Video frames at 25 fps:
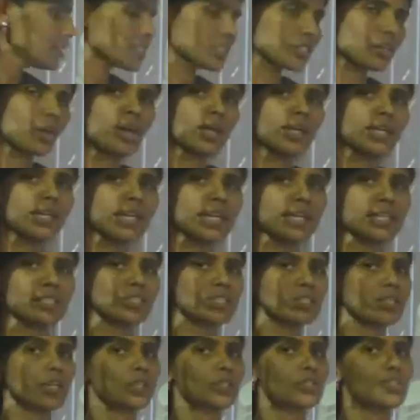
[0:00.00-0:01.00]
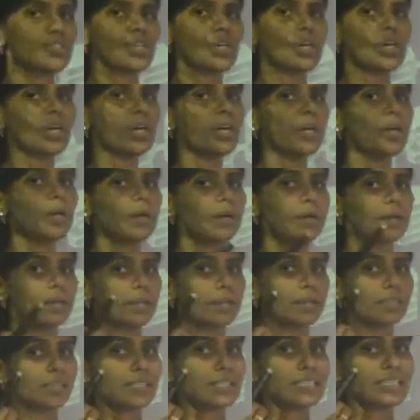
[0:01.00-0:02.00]
coin like structure
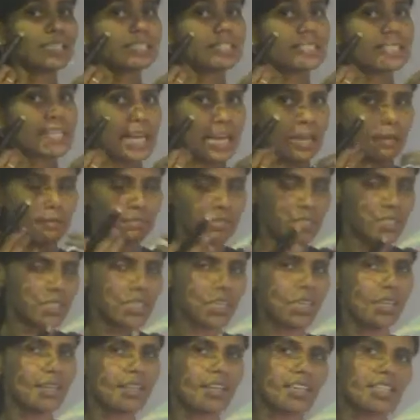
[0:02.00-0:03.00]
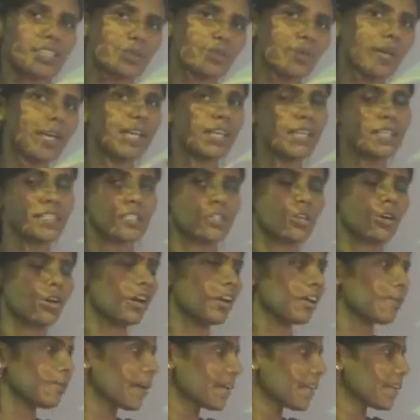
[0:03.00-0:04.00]
it is empty. That's why it is
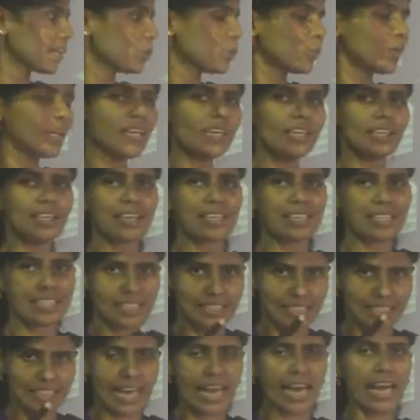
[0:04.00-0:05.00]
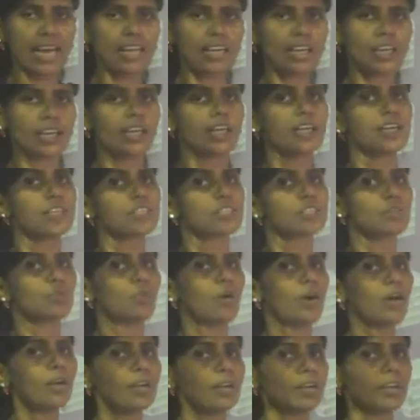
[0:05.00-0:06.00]
called by the word sac. So
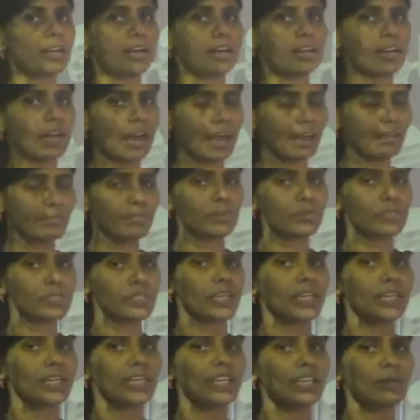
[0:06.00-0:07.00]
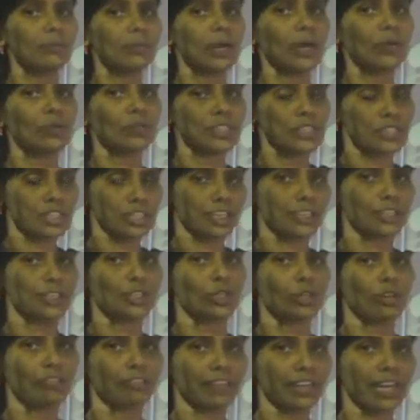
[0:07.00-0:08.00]
what have you studied about the
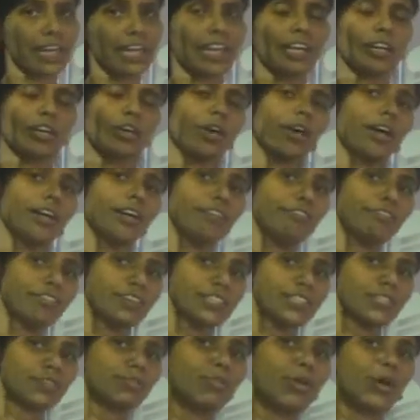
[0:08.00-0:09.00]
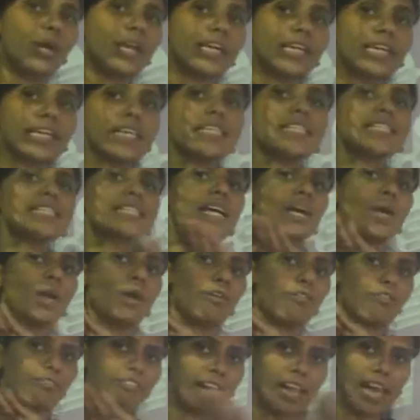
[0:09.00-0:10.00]
structure of thylakoid? First of all, it is
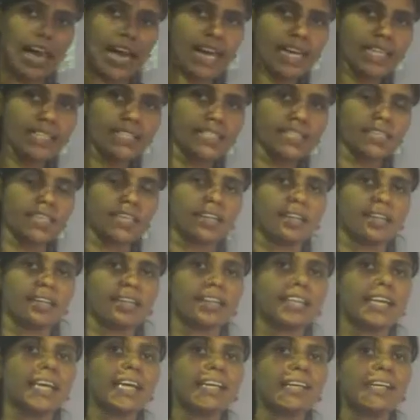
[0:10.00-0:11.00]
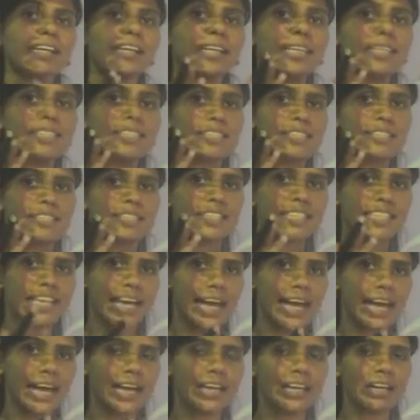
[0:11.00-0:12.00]
flat. Then it is a
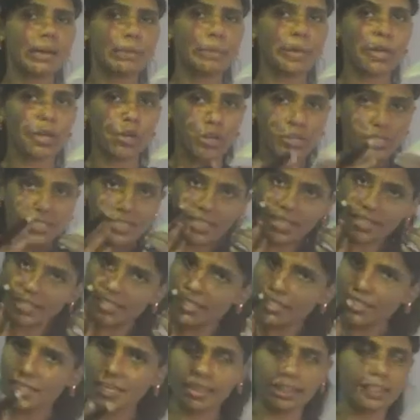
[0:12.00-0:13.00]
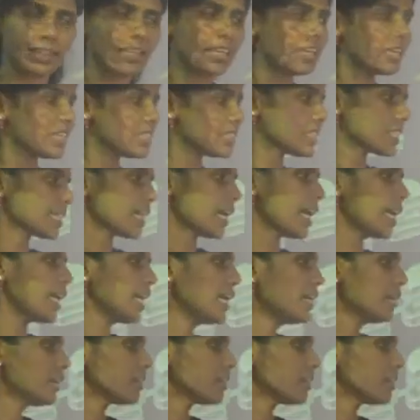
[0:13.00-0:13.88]
sac because there is nothing inside,